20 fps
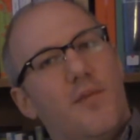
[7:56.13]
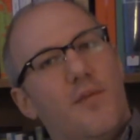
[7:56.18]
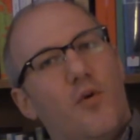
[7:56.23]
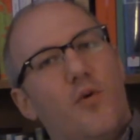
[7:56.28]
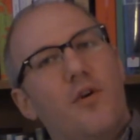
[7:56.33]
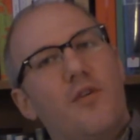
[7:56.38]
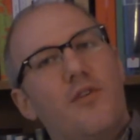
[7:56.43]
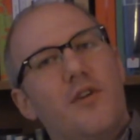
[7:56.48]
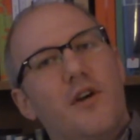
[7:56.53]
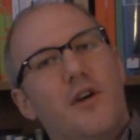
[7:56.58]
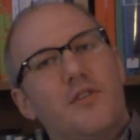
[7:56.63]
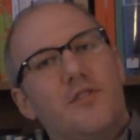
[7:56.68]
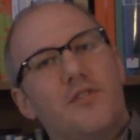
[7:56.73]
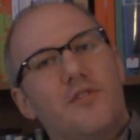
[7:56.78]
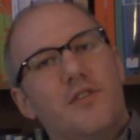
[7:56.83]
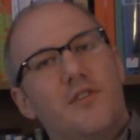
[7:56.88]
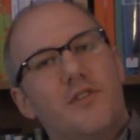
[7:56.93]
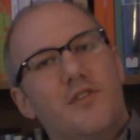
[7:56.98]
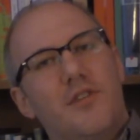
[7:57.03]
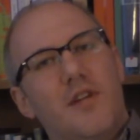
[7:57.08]
Orthodox
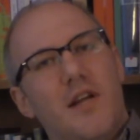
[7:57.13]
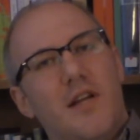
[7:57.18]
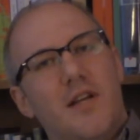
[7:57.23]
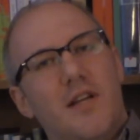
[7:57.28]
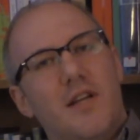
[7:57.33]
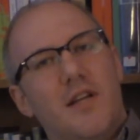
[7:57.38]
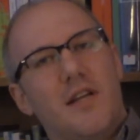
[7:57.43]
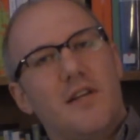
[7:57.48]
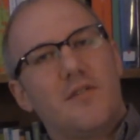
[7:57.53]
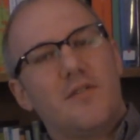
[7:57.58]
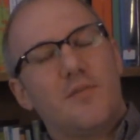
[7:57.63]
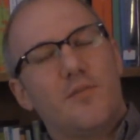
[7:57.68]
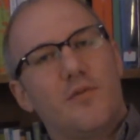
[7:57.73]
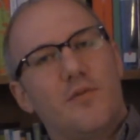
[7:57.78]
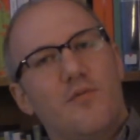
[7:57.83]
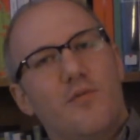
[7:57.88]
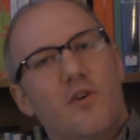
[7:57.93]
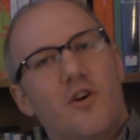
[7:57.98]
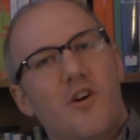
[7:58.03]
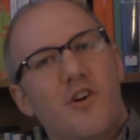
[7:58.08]
Christianity, as
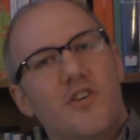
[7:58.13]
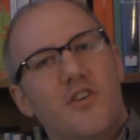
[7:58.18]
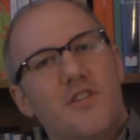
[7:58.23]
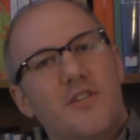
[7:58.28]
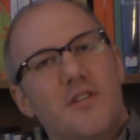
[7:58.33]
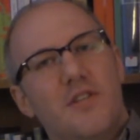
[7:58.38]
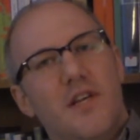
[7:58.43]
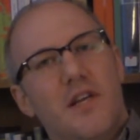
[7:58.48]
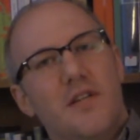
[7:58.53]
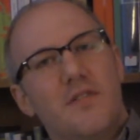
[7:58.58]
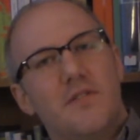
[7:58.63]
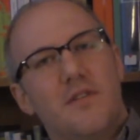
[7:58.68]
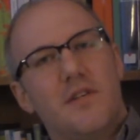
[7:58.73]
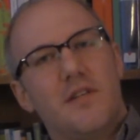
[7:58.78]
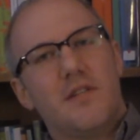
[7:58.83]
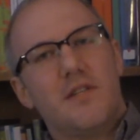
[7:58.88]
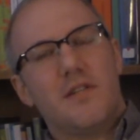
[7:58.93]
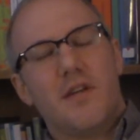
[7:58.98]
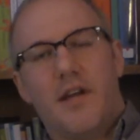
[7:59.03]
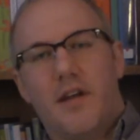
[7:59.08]
Beauvoir understands it,
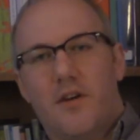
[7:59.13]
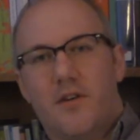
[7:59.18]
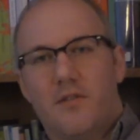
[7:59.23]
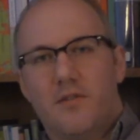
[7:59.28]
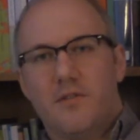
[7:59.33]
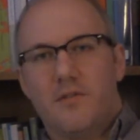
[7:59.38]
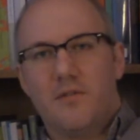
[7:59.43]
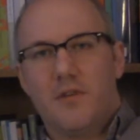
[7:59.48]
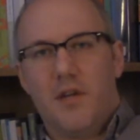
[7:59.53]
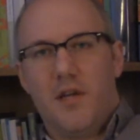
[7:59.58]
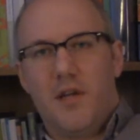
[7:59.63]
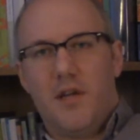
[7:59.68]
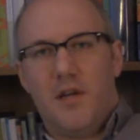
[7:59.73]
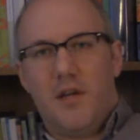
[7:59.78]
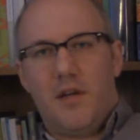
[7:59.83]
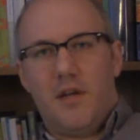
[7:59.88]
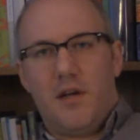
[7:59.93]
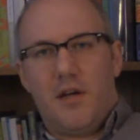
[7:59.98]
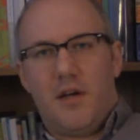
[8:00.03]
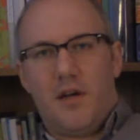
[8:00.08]
entails
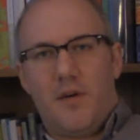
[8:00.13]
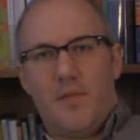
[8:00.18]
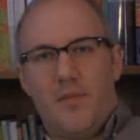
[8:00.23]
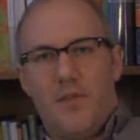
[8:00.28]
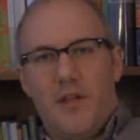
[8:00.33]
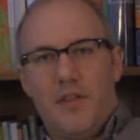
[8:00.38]
that